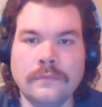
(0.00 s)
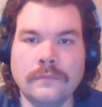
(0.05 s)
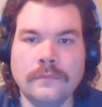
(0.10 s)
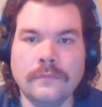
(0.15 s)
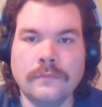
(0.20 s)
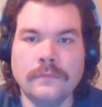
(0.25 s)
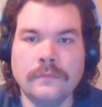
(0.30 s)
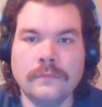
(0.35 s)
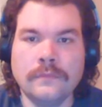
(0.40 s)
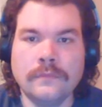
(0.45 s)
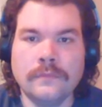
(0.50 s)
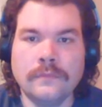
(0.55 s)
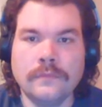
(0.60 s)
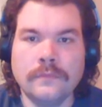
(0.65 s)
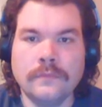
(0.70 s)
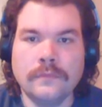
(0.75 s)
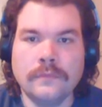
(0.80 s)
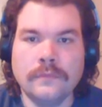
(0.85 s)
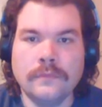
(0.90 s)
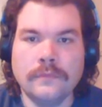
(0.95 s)

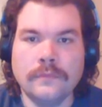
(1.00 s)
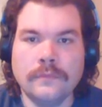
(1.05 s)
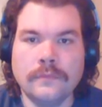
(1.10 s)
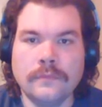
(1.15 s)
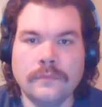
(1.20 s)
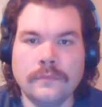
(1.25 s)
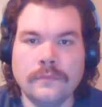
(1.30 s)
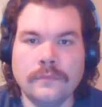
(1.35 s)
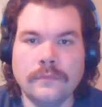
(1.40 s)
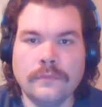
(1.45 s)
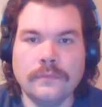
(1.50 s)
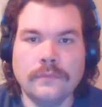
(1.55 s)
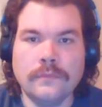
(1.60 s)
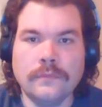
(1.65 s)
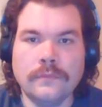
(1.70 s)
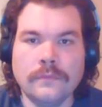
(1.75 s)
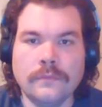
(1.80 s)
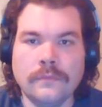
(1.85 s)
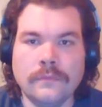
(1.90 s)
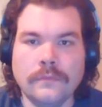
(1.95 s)

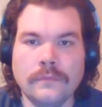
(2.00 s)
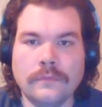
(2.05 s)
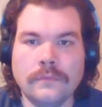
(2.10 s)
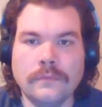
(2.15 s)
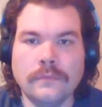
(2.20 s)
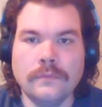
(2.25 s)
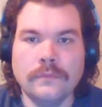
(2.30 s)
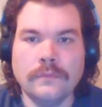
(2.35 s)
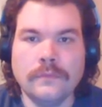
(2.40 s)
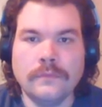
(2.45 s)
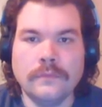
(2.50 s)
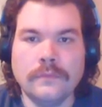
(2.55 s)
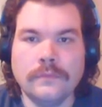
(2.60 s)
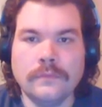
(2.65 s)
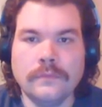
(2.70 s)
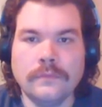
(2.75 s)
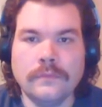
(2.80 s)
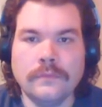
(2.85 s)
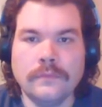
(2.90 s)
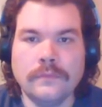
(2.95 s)

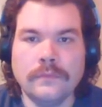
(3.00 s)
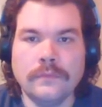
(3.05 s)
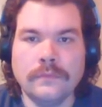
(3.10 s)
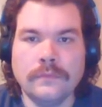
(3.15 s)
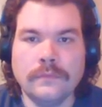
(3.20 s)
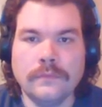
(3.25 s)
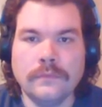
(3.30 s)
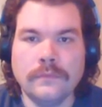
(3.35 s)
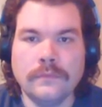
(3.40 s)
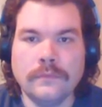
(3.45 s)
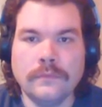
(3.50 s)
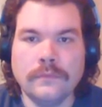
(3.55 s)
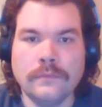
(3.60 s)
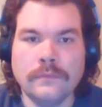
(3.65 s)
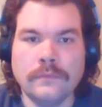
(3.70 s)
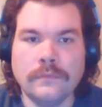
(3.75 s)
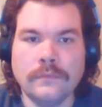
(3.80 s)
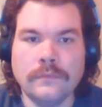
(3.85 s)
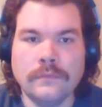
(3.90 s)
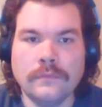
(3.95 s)

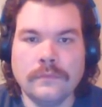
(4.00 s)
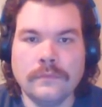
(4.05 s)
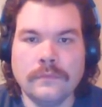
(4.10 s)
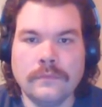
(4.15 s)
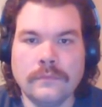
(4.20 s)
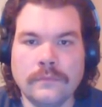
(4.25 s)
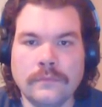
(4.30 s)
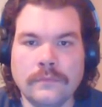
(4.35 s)
No words are spoken by the person on screen.